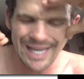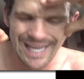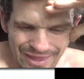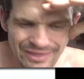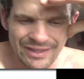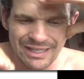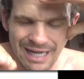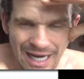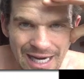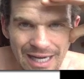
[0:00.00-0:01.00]
in the
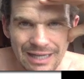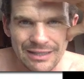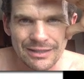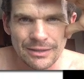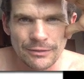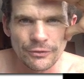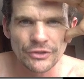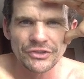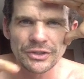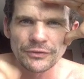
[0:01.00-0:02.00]
car
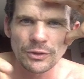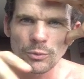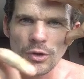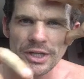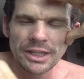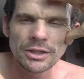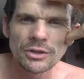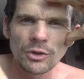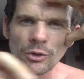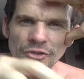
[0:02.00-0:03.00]
versus if you're walking
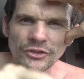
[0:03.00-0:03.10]
or